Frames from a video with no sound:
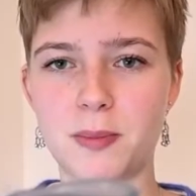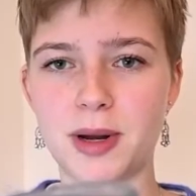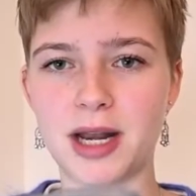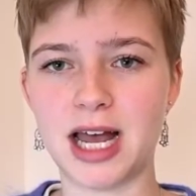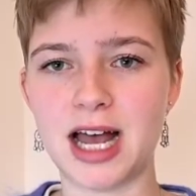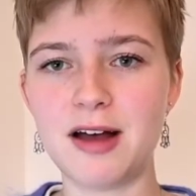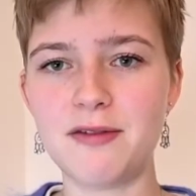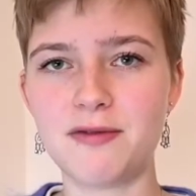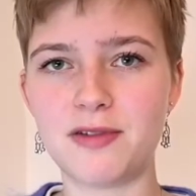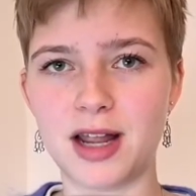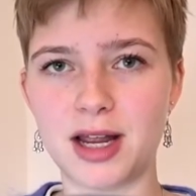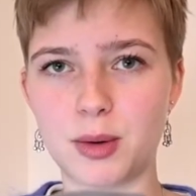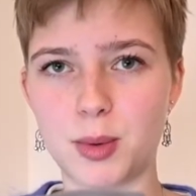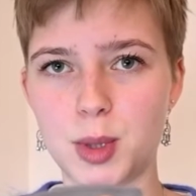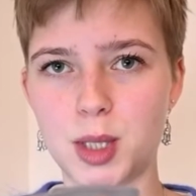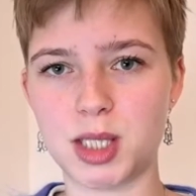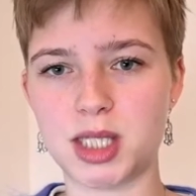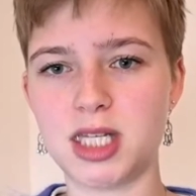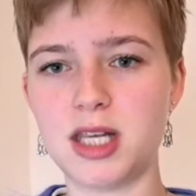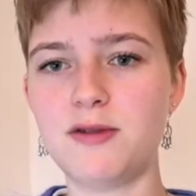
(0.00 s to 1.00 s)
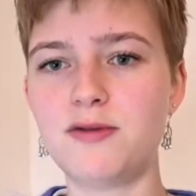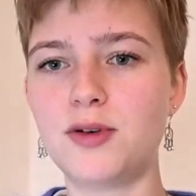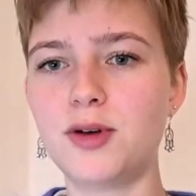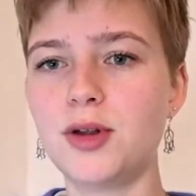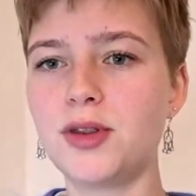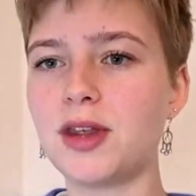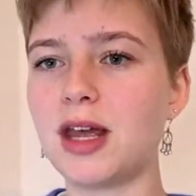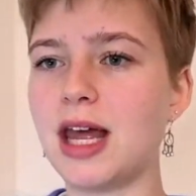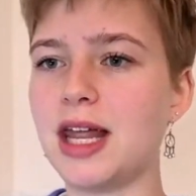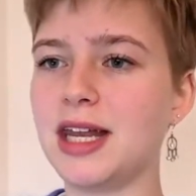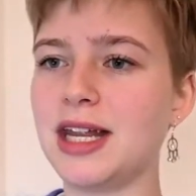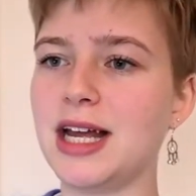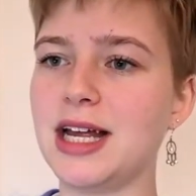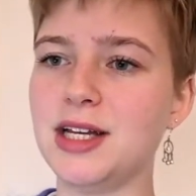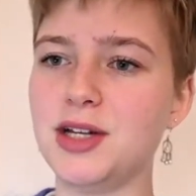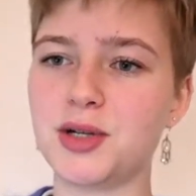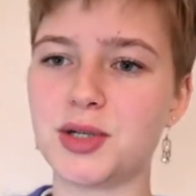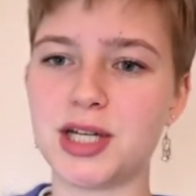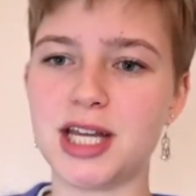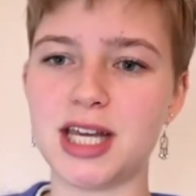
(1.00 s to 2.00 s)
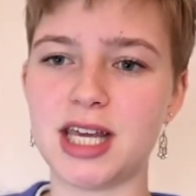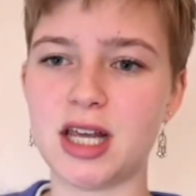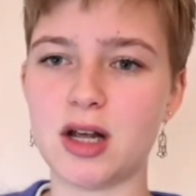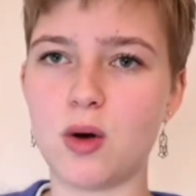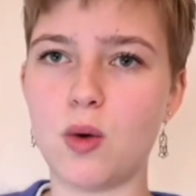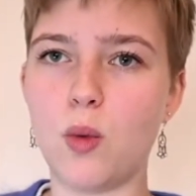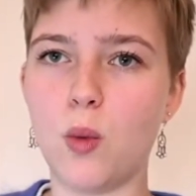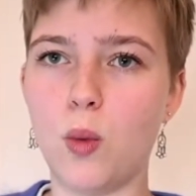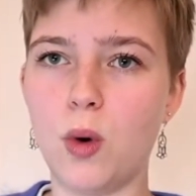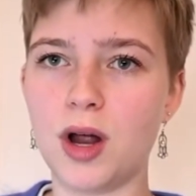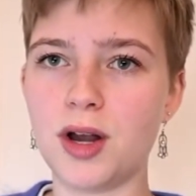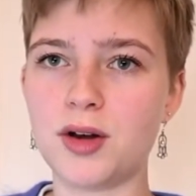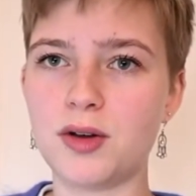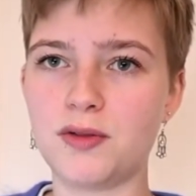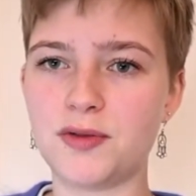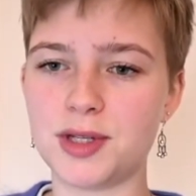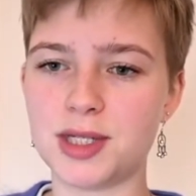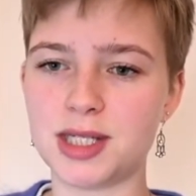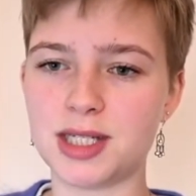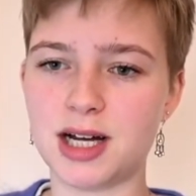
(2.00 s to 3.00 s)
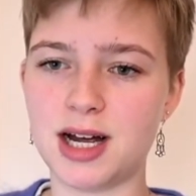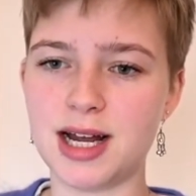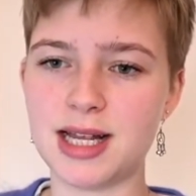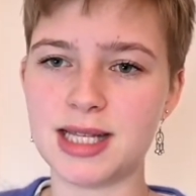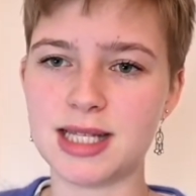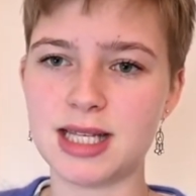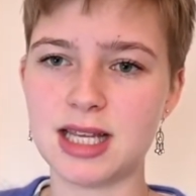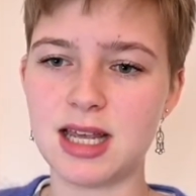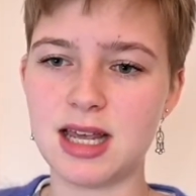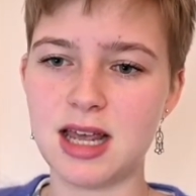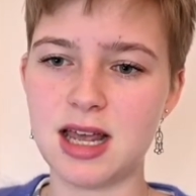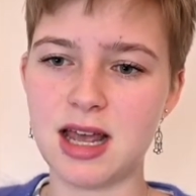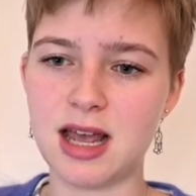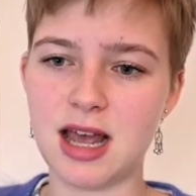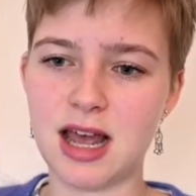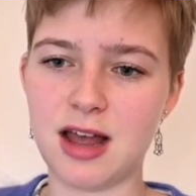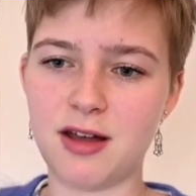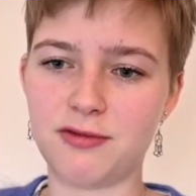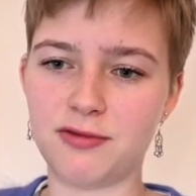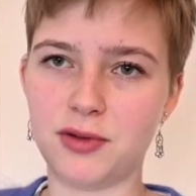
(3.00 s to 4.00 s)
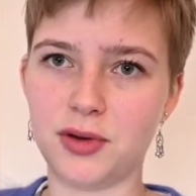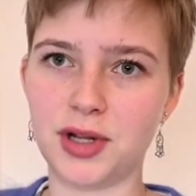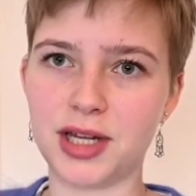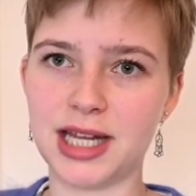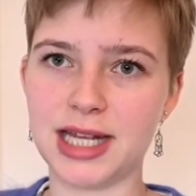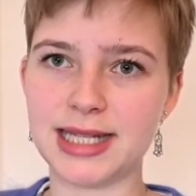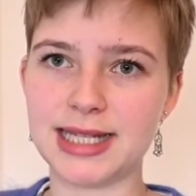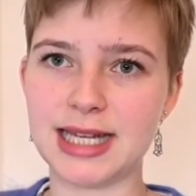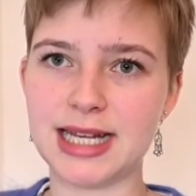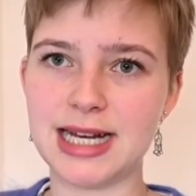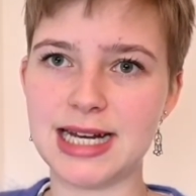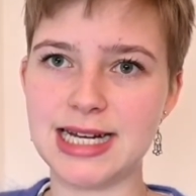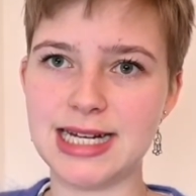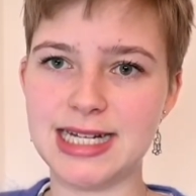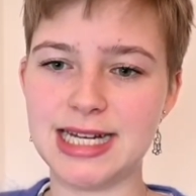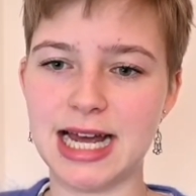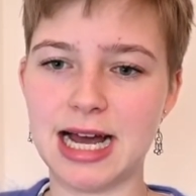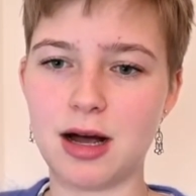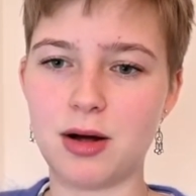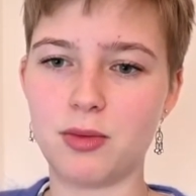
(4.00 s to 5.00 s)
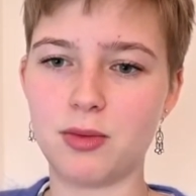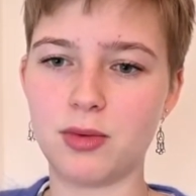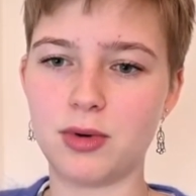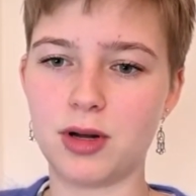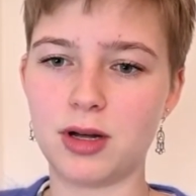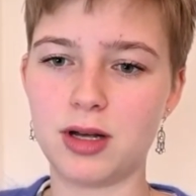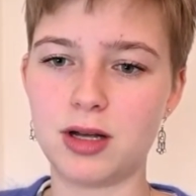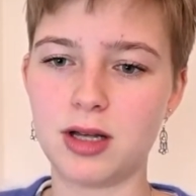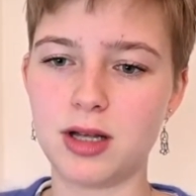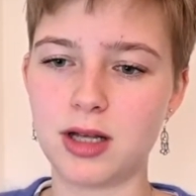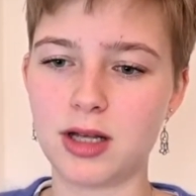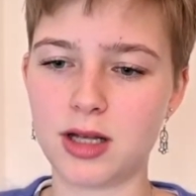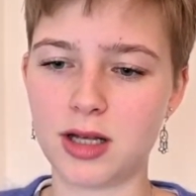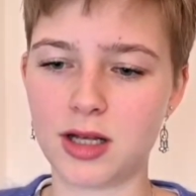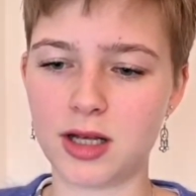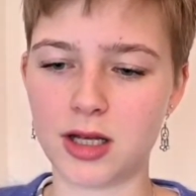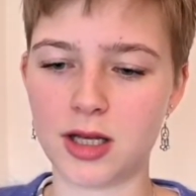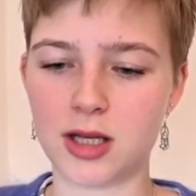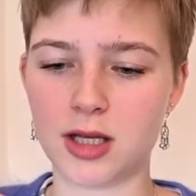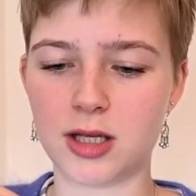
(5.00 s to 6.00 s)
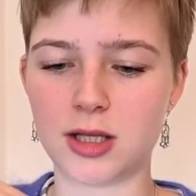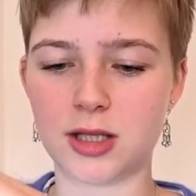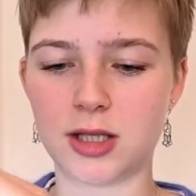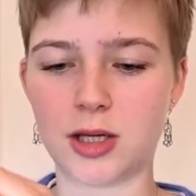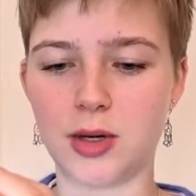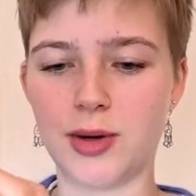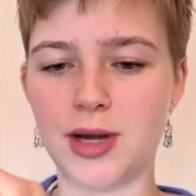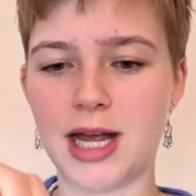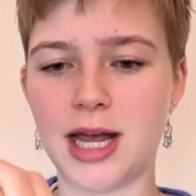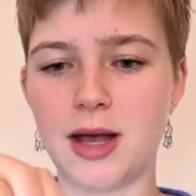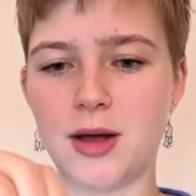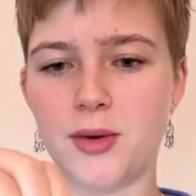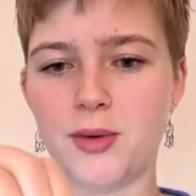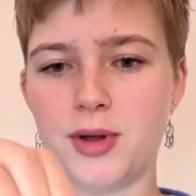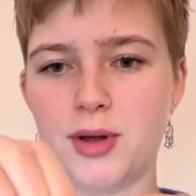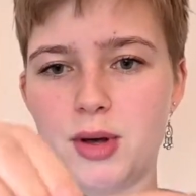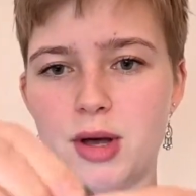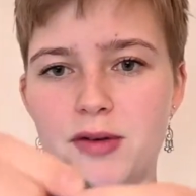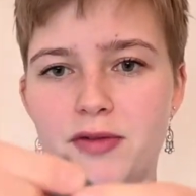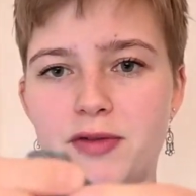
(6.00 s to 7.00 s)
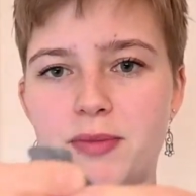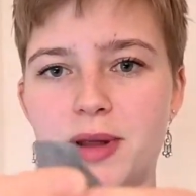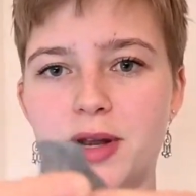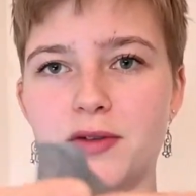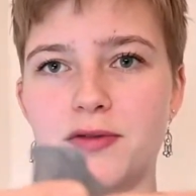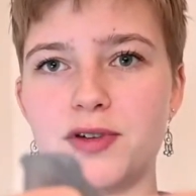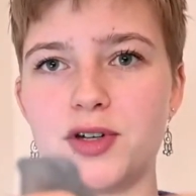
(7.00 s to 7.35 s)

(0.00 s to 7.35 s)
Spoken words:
in half, like with the C fold, and then you're taking one of the sides and folding it down. So now you have a bit of a